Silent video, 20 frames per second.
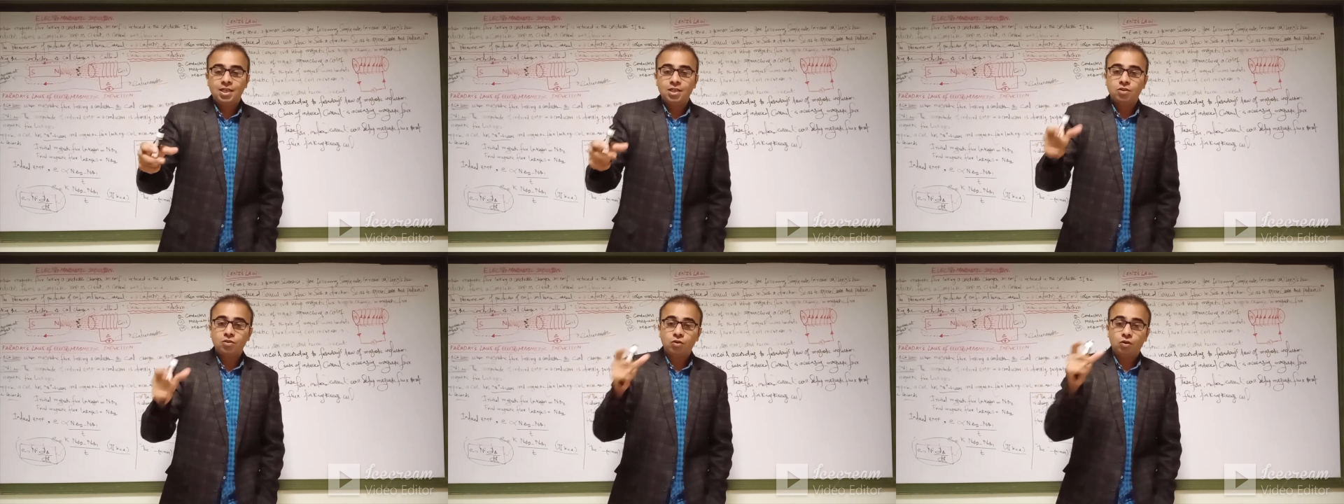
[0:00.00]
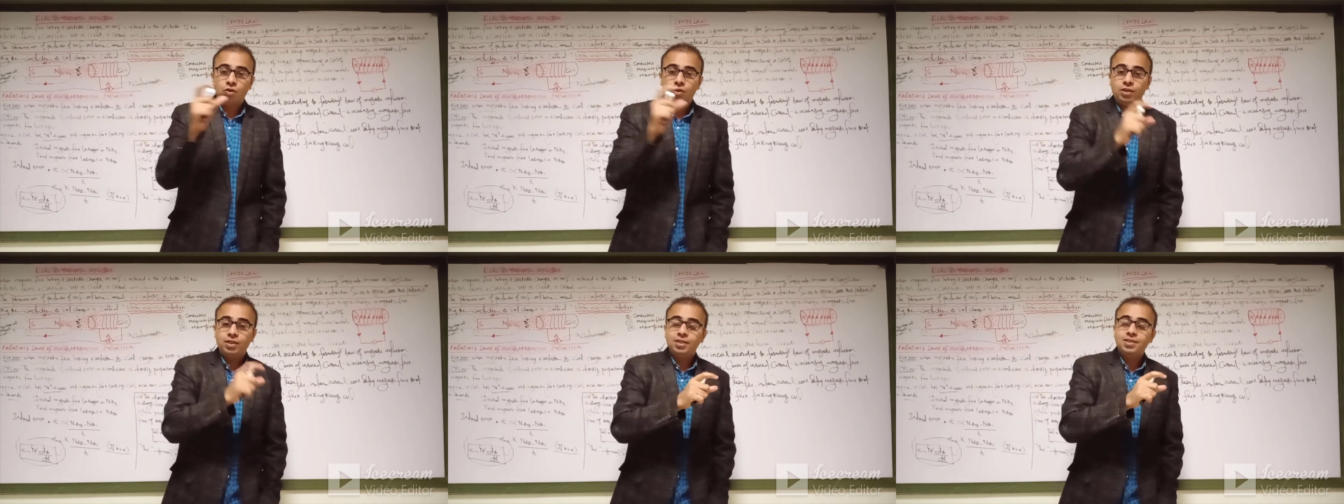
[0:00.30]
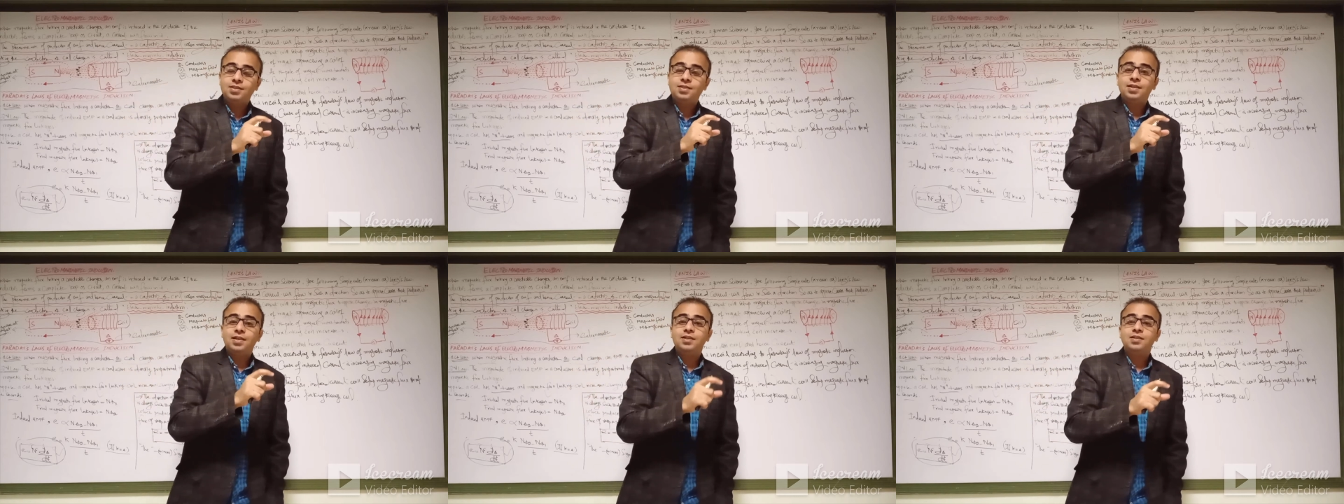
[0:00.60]
So
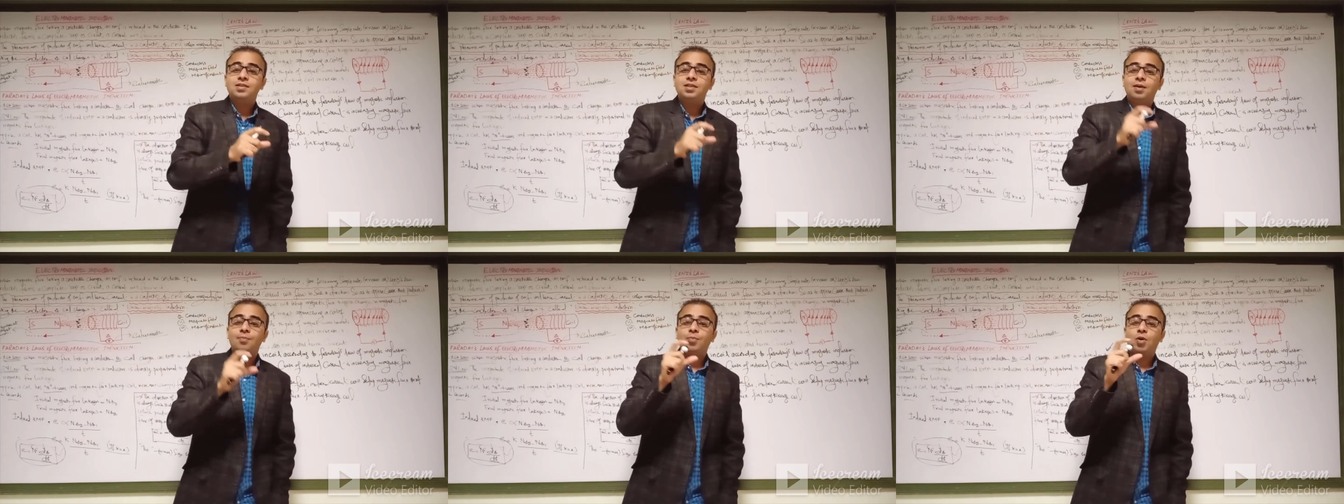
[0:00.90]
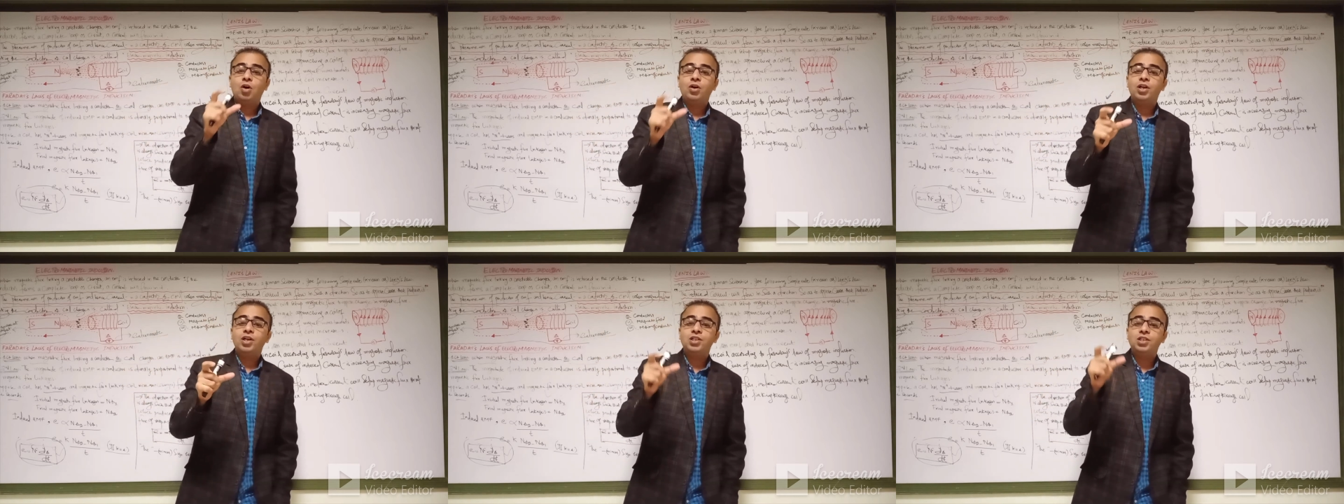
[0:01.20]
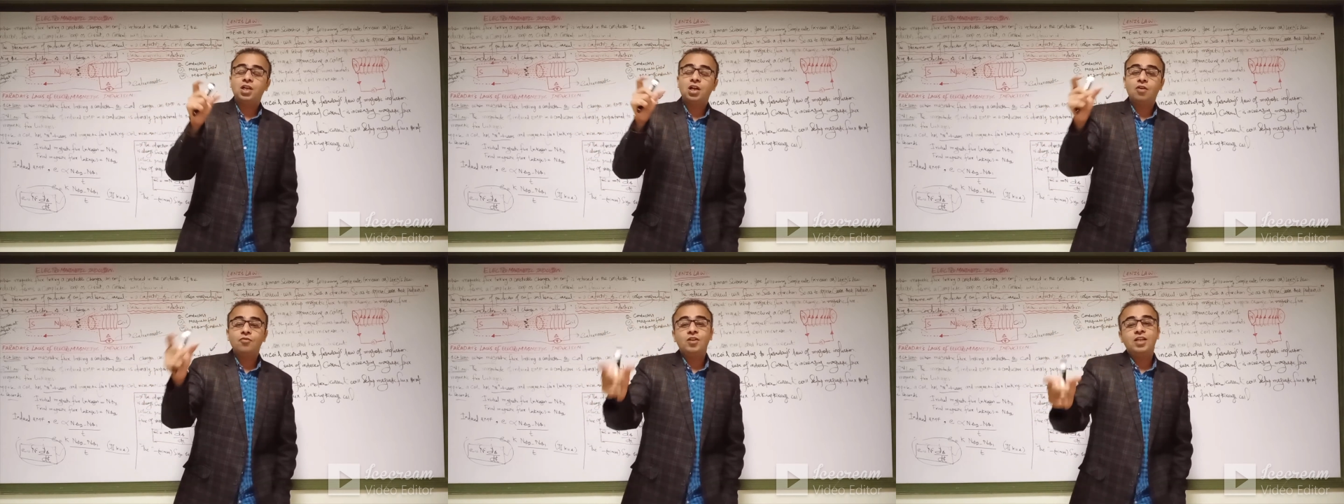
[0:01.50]
this is the
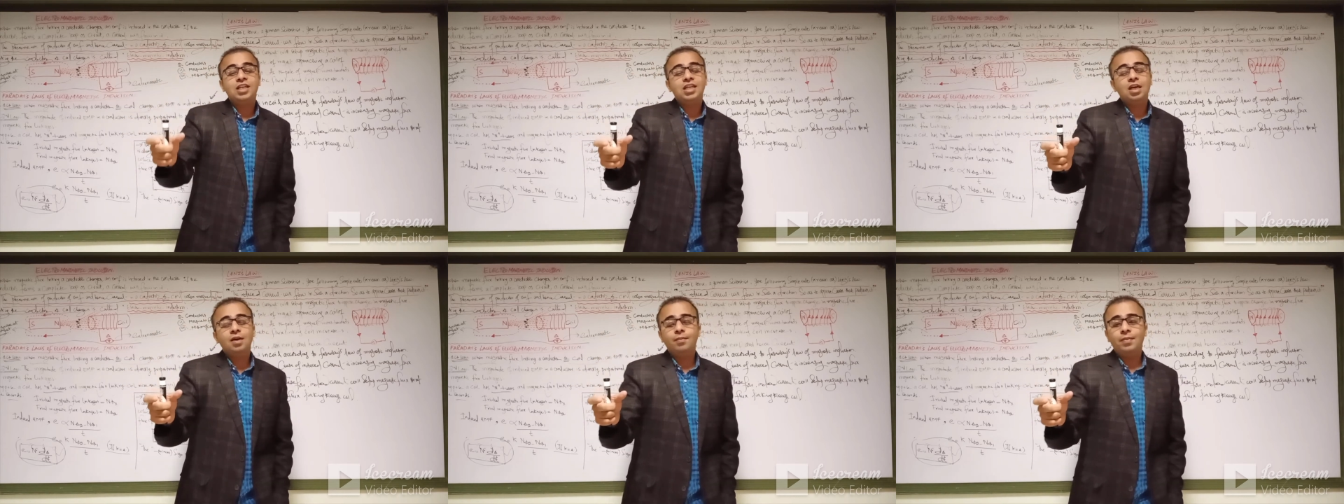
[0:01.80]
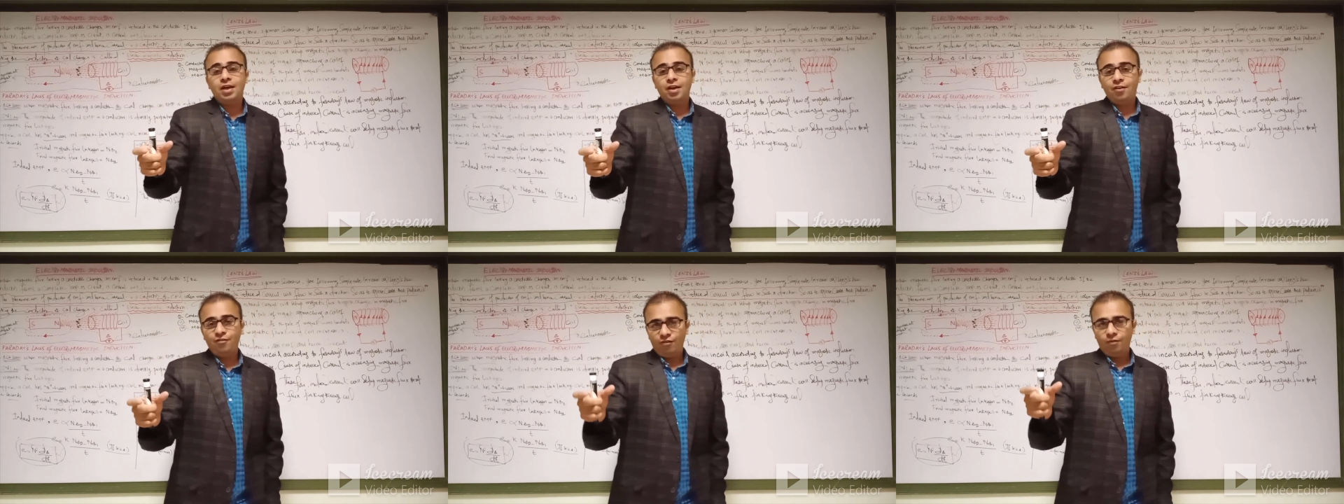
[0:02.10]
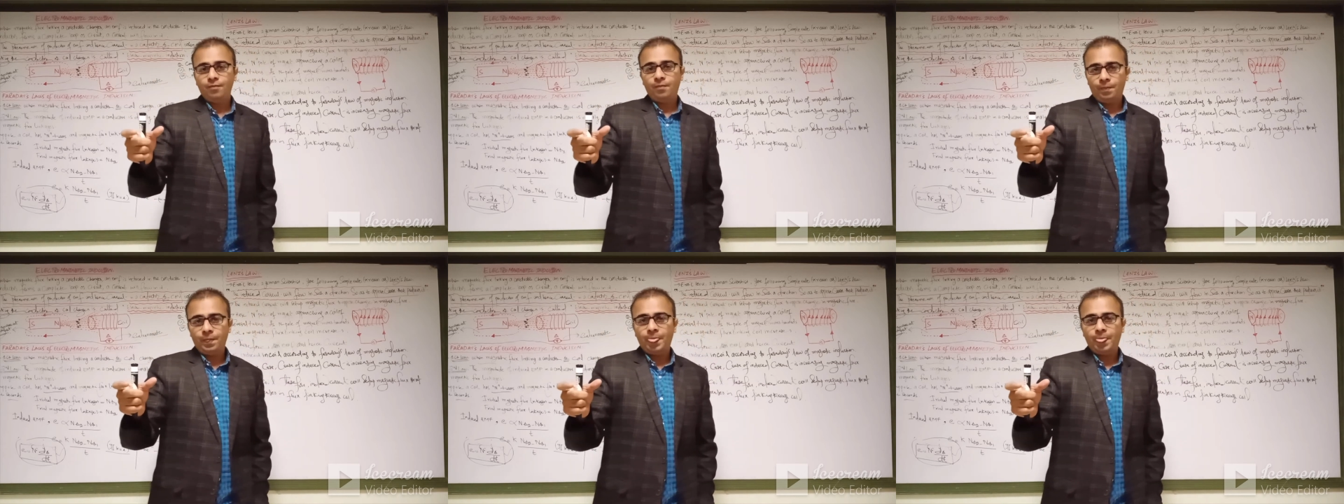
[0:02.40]
production of the EMF.